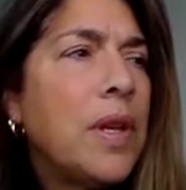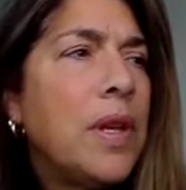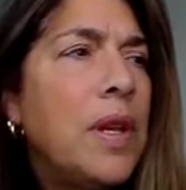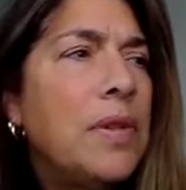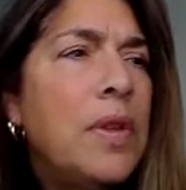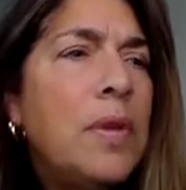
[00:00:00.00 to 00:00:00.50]

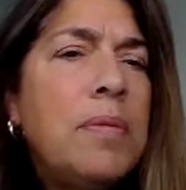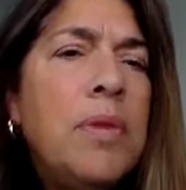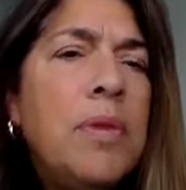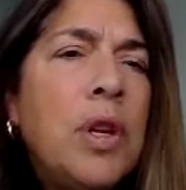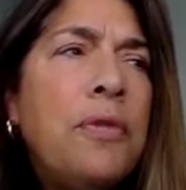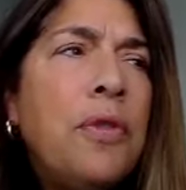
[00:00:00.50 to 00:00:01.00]

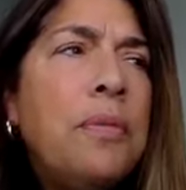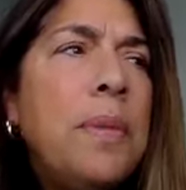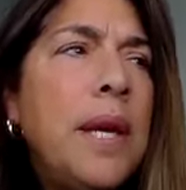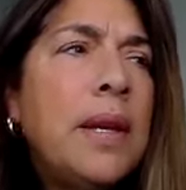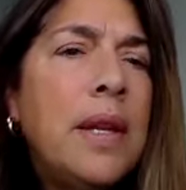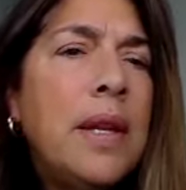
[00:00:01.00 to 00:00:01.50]
For
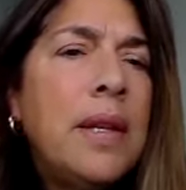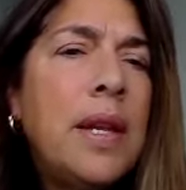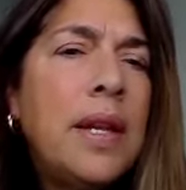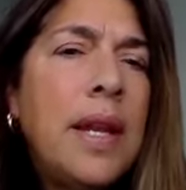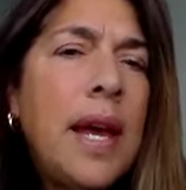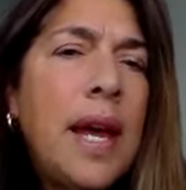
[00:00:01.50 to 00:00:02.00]
me,
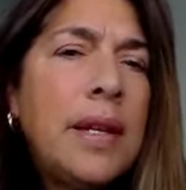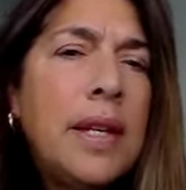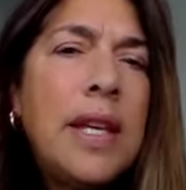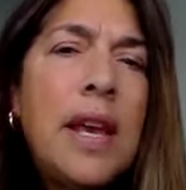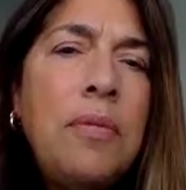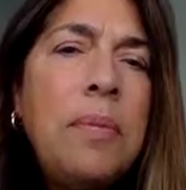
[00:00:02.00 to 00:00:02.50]

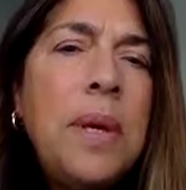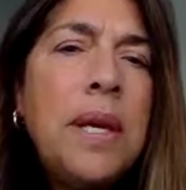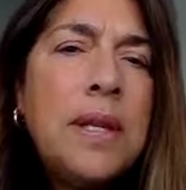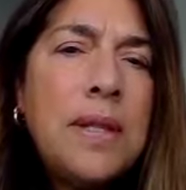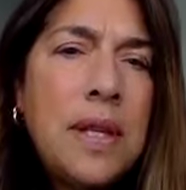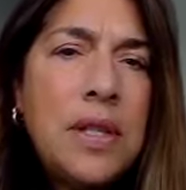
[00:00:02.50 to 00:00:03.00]
it gave me a
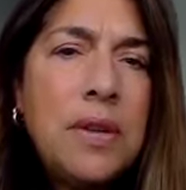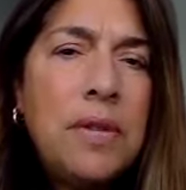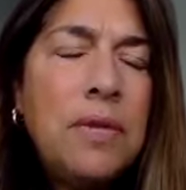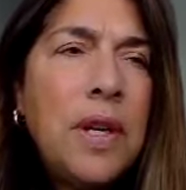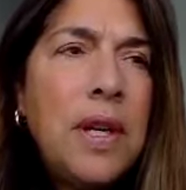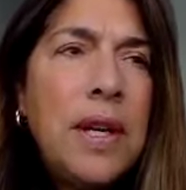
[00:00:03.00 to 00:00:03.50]
sense
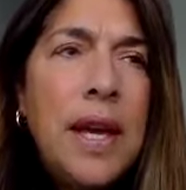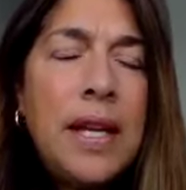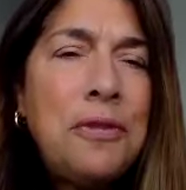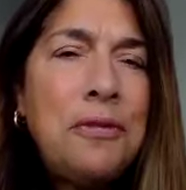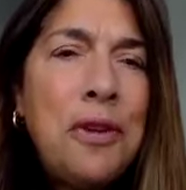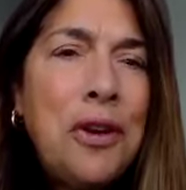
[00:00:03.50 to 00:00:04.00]
of,
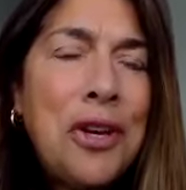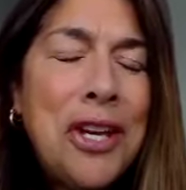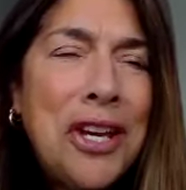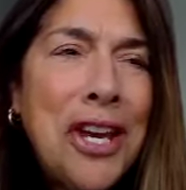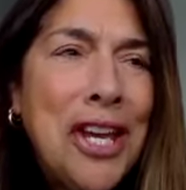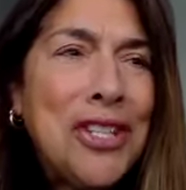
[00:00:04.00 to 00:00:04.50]
as a very
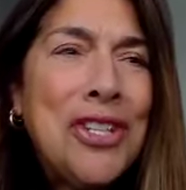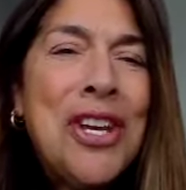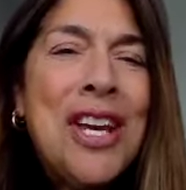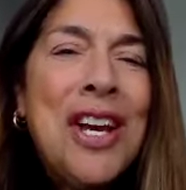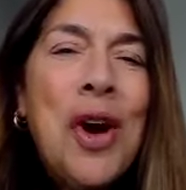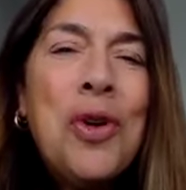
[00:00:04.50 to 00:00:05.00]
young age,
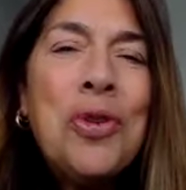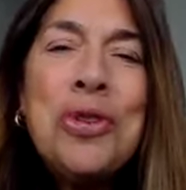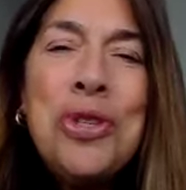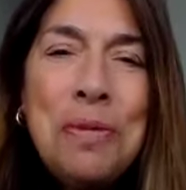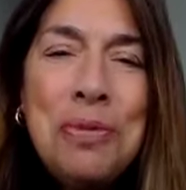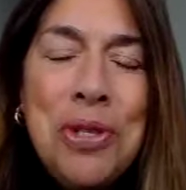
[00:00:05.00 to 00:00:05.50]

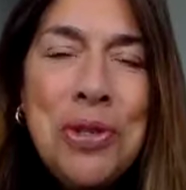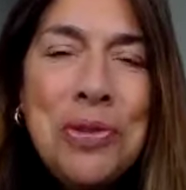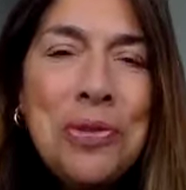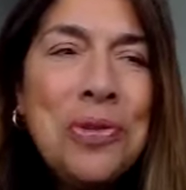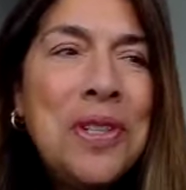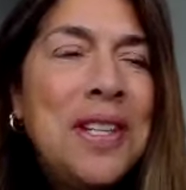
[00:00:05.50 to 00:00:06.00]
ownership
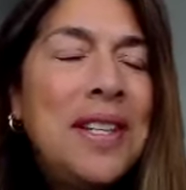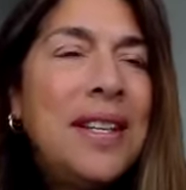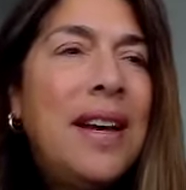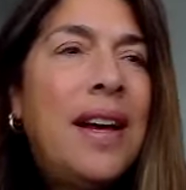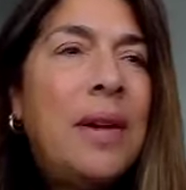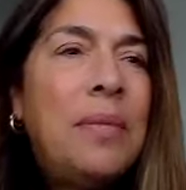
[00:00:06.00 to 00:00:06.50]
too,
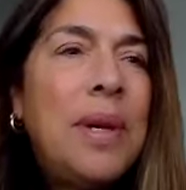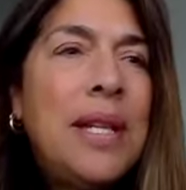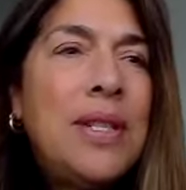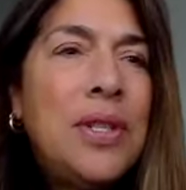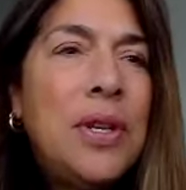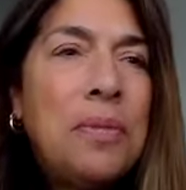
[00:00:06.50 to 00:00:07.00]

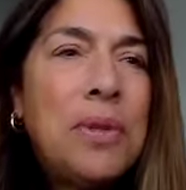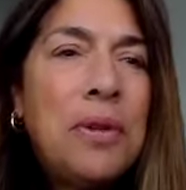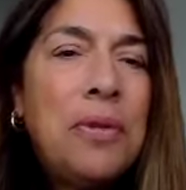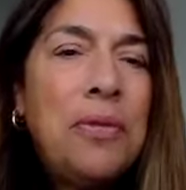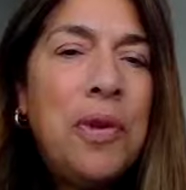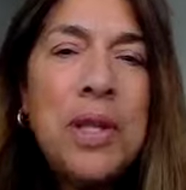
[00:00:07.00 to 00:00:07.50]
in terms
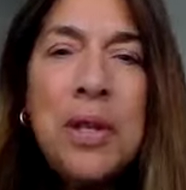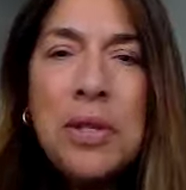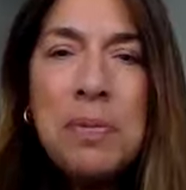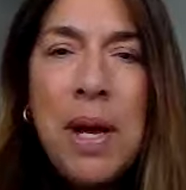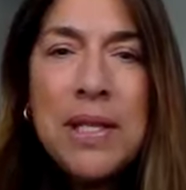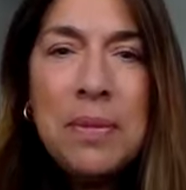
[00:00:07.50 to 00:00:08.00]
of what those
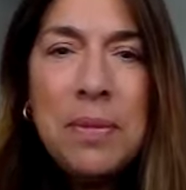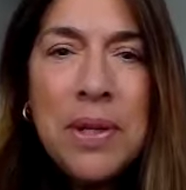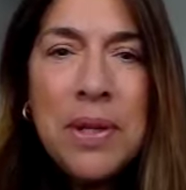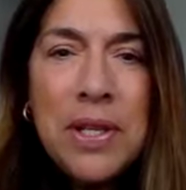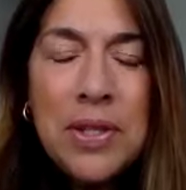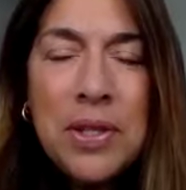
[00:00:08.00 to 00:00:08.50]

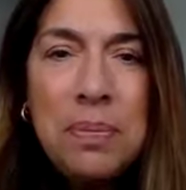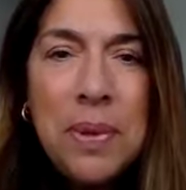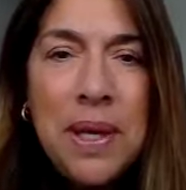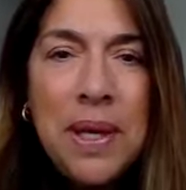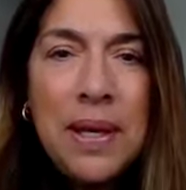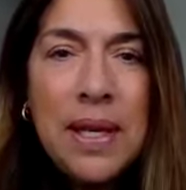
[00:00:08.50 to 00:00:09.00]
possibilities could
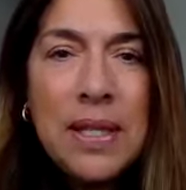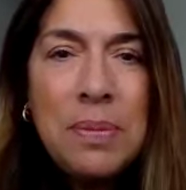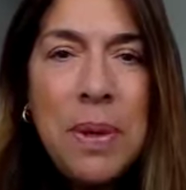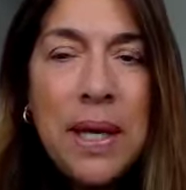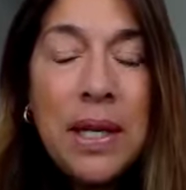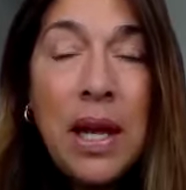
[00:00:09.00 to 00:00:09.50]
be as
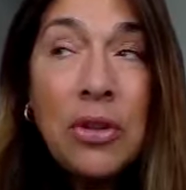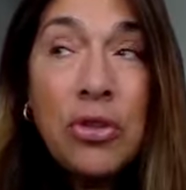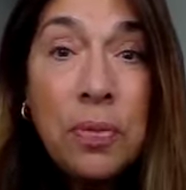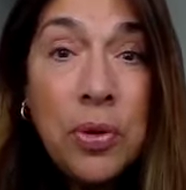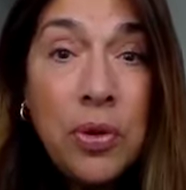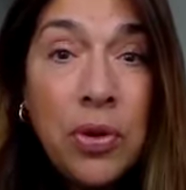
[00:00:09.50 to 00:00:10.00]
being an
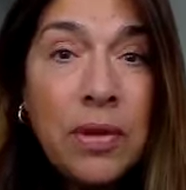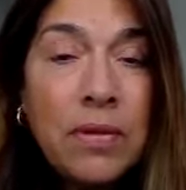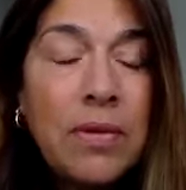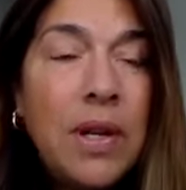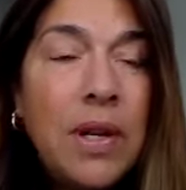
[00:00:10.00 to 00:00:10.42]
entrepreneur,